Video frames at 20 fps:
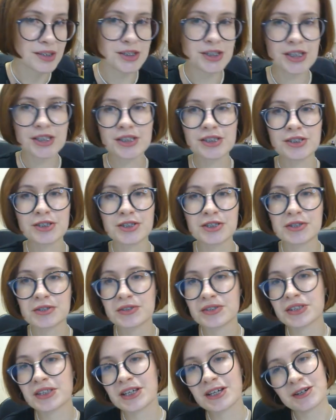Just
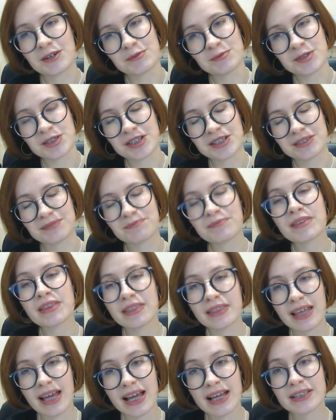choose the option
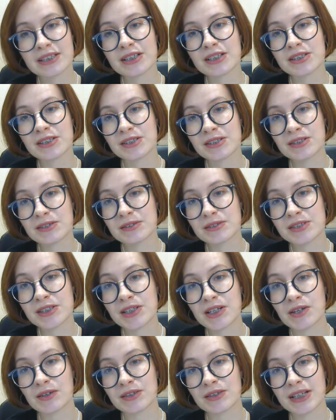that suits
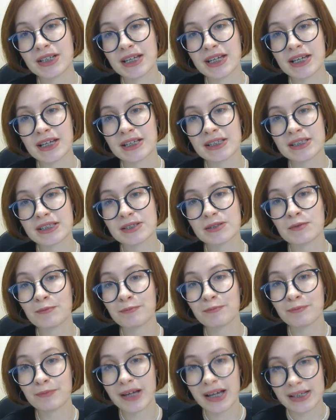your needs
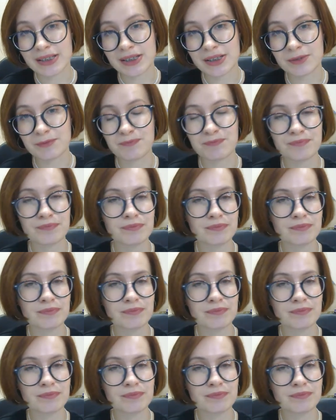best.